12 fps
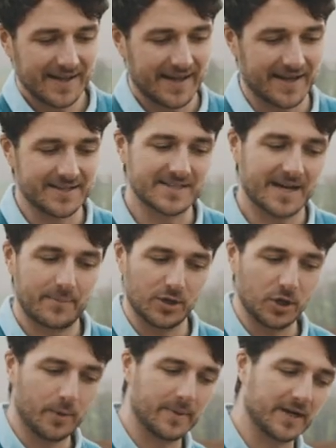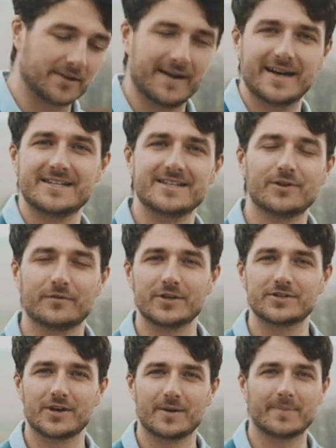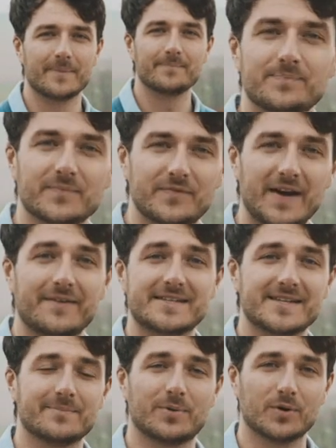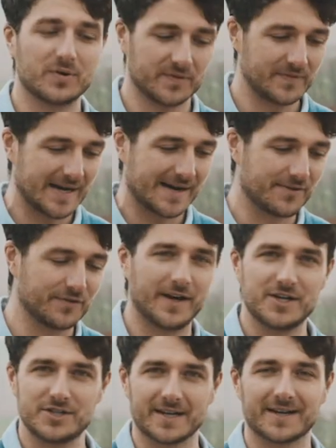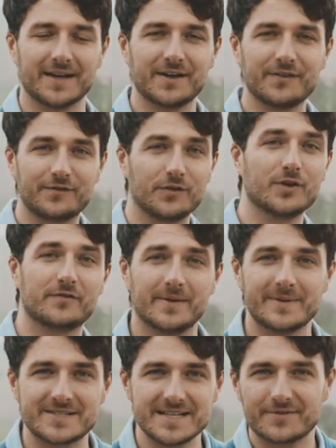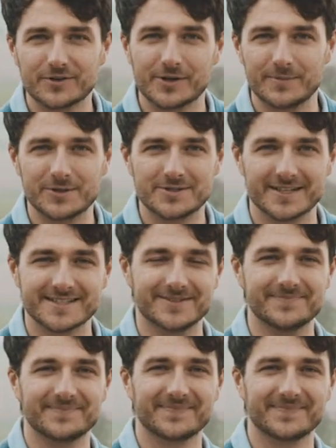And I put a little bit of grenadine over the top. Very simple, very refreshing, full of vitamin C for your immune system.